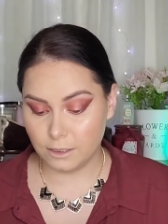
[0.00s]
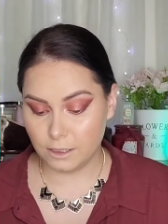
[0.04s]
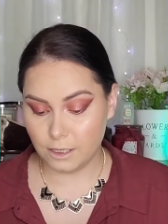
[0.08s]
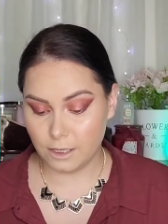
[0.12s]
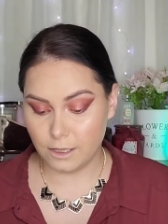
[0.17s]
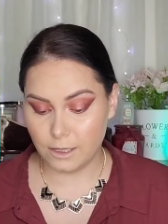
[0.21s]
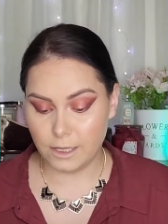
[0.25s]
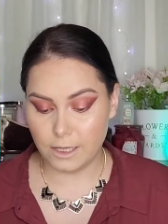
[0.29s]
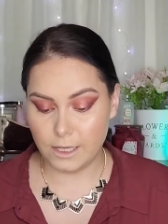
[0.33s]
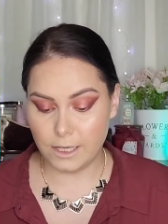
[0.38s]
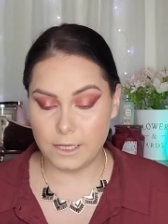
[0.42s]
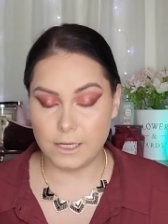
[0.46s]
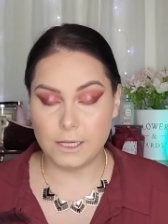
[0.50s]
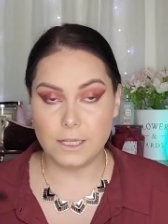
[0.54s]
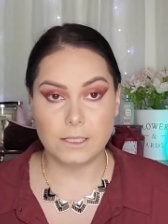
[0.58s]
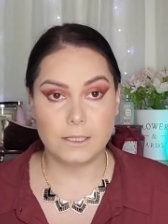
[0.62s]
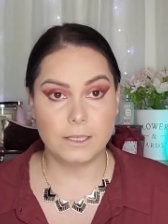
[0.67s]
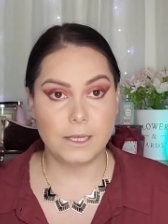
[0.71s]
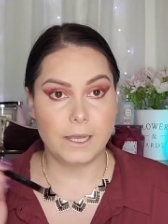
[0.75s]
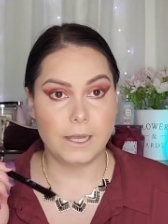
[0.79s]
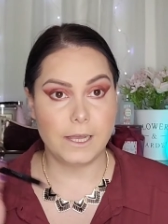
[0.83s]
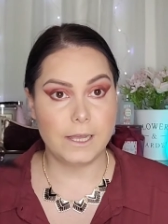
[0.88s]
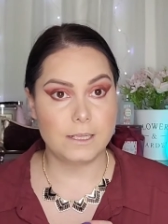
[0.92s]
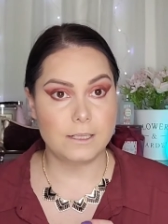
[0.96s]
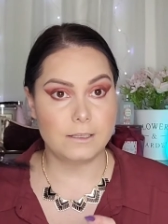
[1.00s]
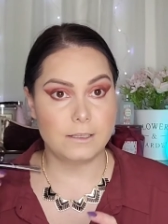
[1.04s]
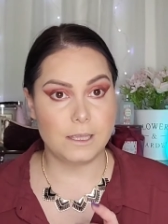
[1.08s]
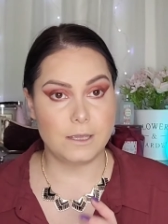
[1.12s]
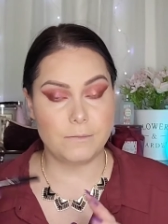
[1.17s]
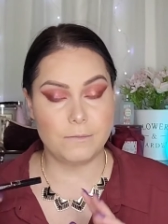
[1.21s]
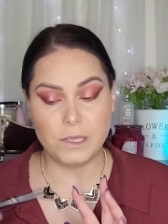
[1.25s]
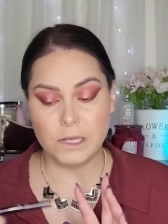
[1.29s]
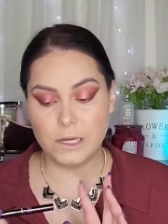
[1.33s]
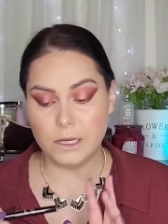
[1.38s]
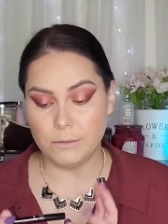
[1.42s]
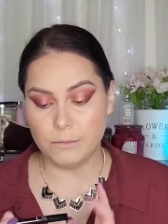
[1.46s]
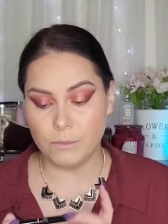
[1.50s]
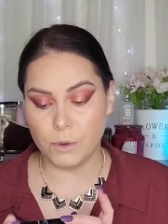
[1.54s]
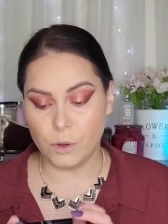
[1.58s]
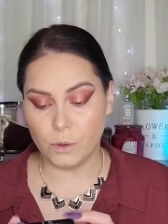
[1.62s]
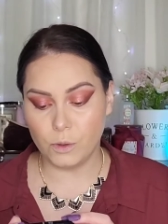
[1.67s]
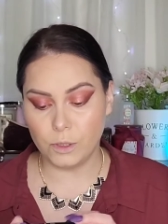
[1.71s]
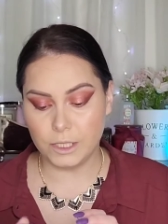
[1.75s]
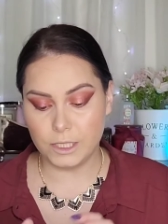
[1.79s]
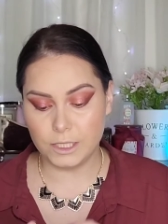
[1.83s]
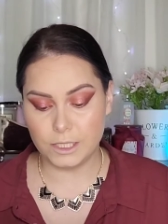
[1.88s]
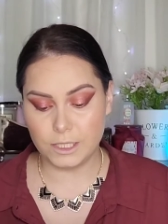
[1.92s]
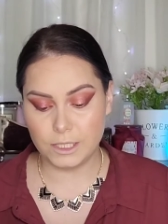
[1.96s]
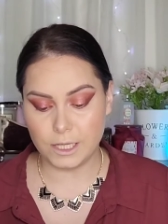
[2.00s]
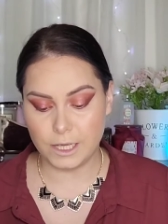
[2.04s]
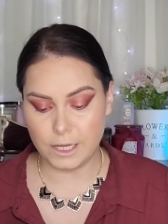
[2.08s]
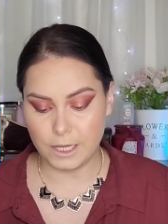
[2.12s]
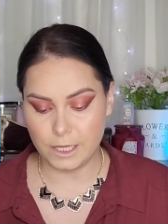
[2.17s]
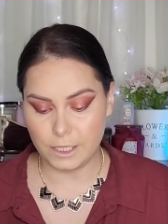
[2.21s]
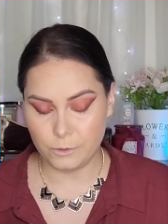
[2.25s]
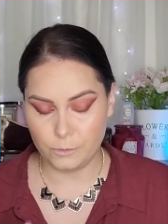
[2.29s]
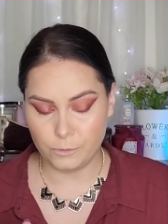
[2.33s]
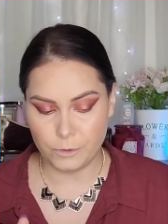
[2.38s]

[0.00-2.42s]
and it has a mini ball inside,